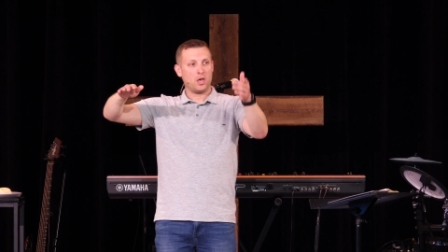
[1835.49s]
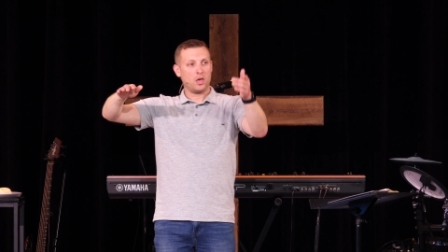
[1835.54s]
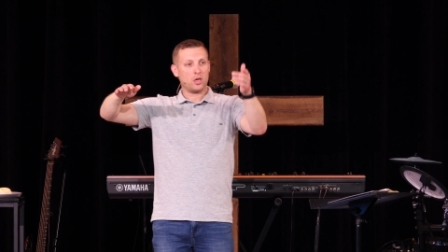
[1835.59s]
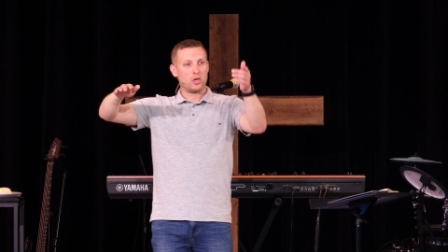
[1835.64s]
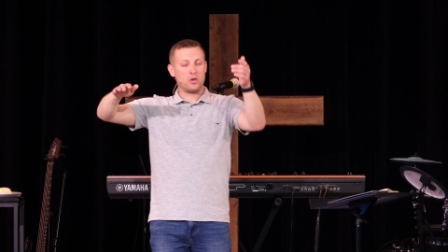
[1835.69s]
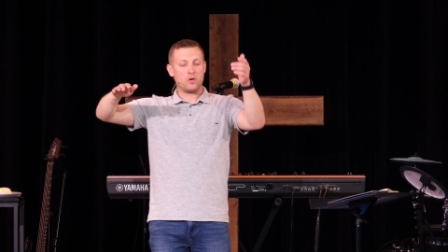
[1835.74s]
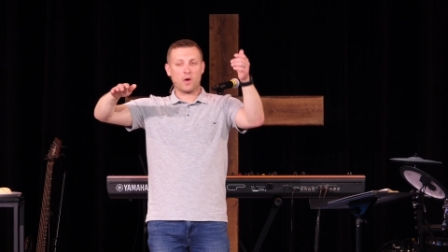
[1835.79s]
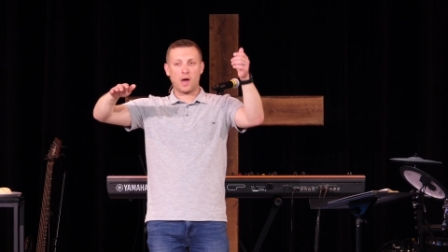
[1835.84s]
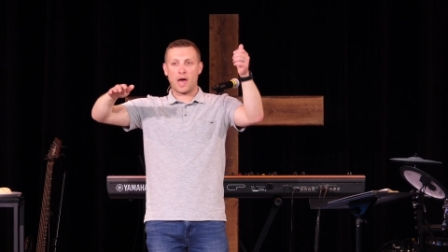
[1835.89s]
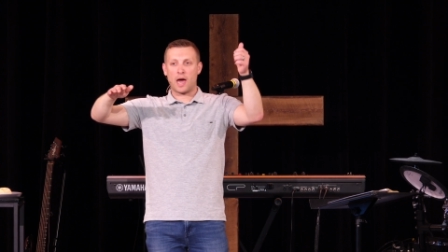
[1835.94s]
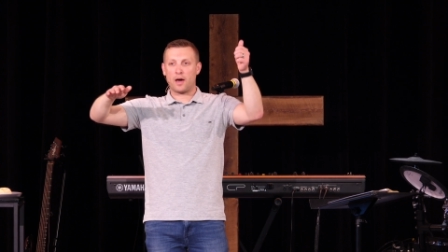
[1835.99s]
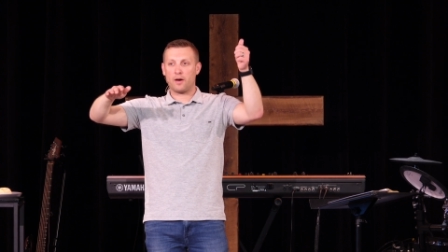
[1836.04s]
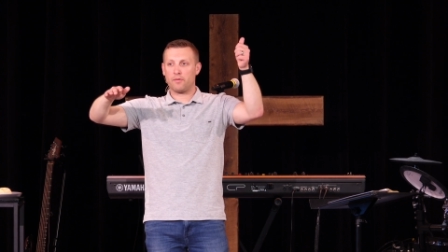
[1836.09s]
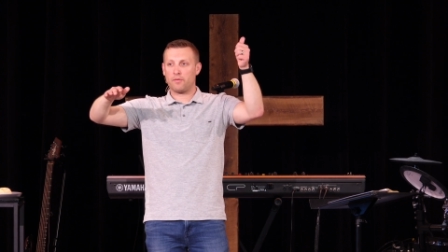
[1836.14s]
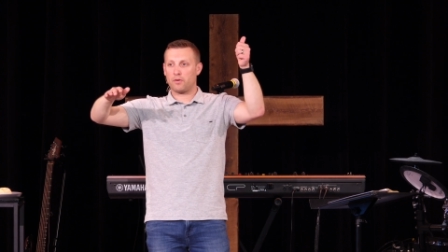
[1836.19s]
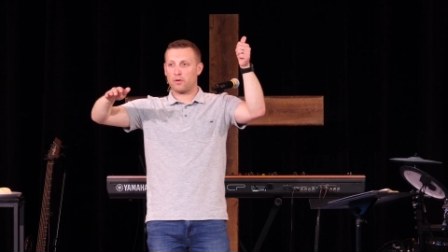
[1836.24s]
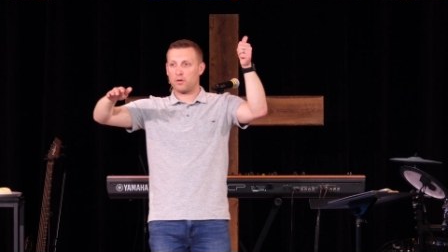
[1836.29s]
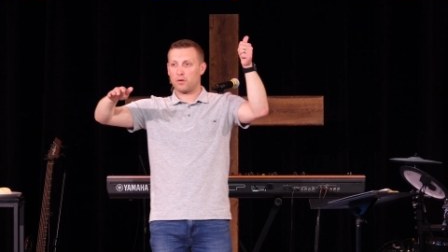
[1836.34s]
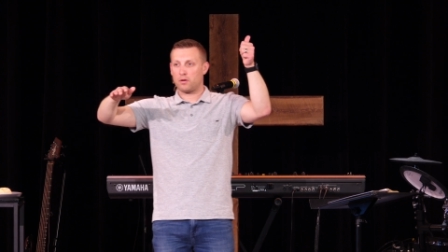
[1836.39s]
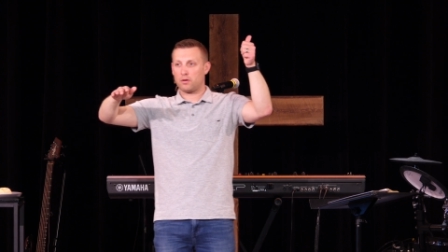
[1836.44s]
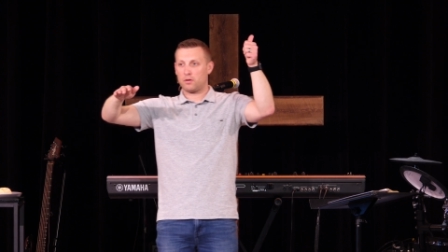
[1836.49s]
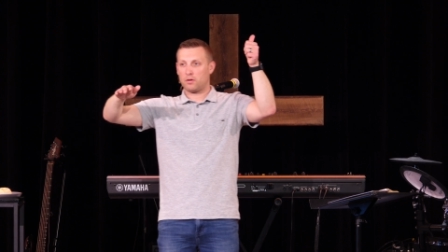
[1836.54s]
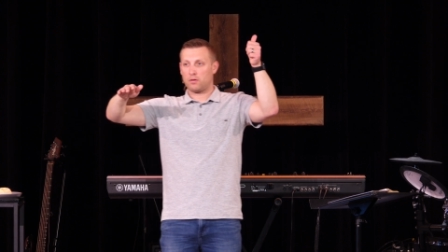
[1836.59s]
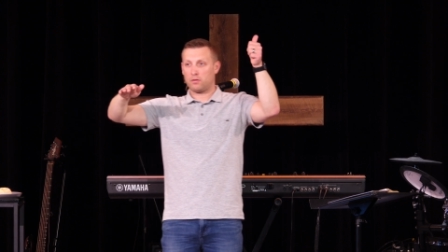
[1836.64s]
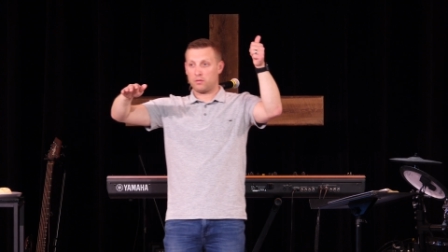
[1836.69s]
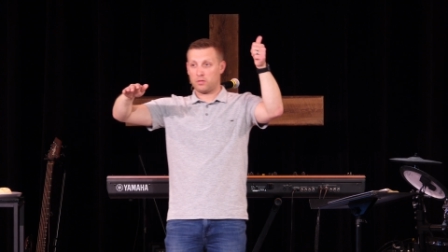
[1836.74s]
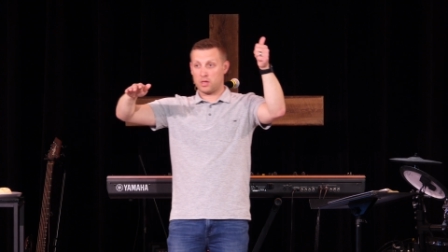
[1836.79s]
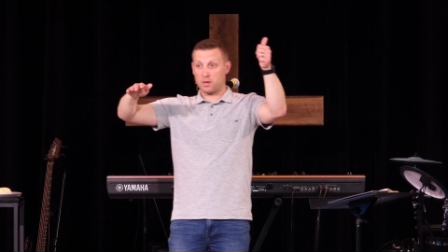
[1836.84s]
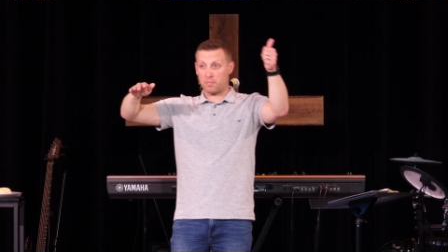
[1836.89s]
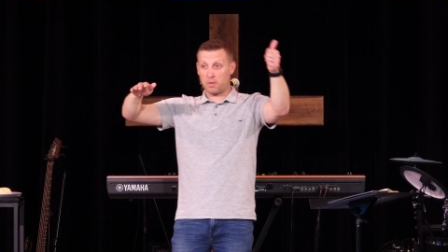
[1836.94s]
You have
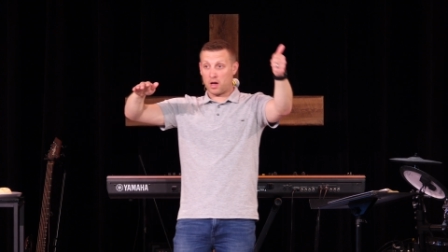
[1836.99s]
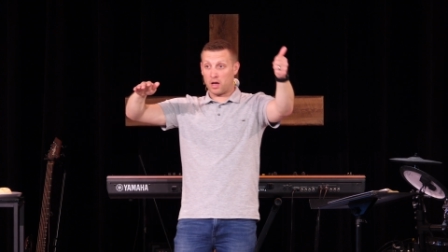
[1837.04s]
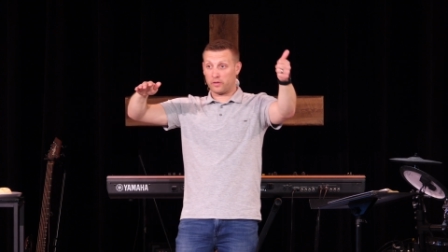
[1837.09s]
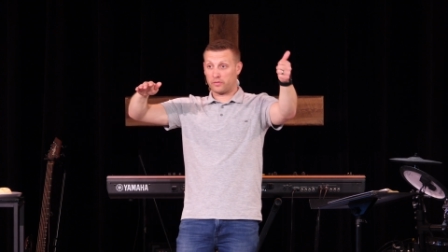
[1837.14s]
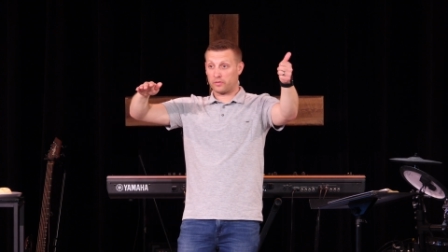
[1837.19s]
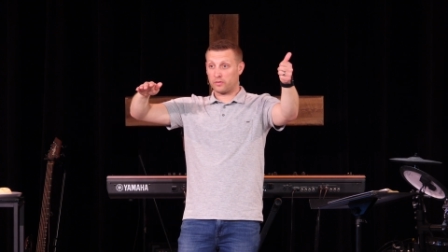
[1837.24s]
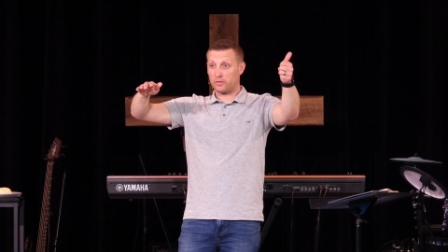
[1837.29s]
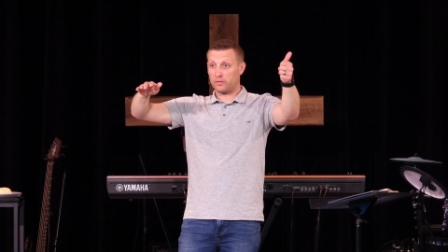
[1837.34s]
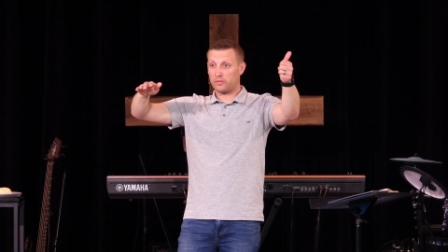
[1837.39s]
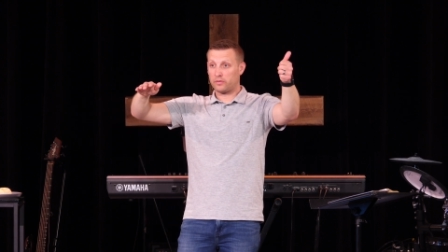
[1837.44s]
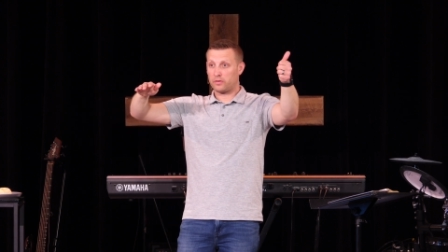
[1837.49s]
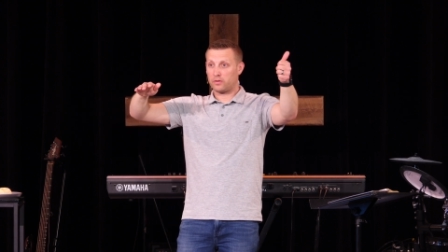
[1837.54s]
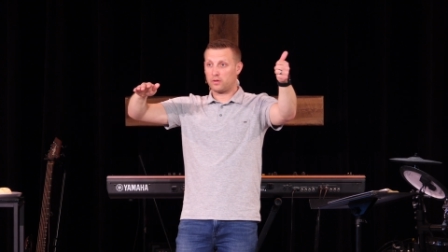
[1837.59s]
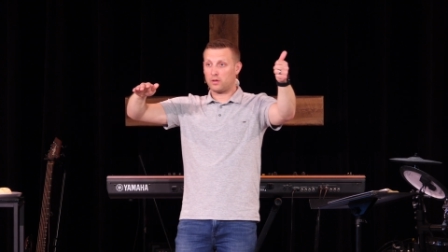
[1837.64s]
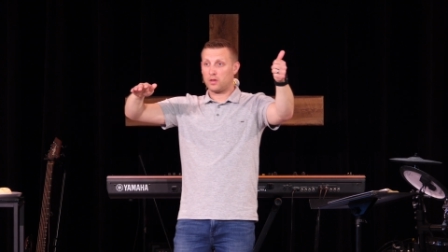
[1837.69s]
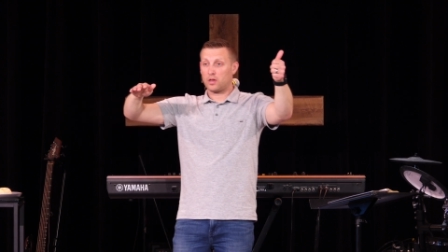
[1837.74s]
the apostles,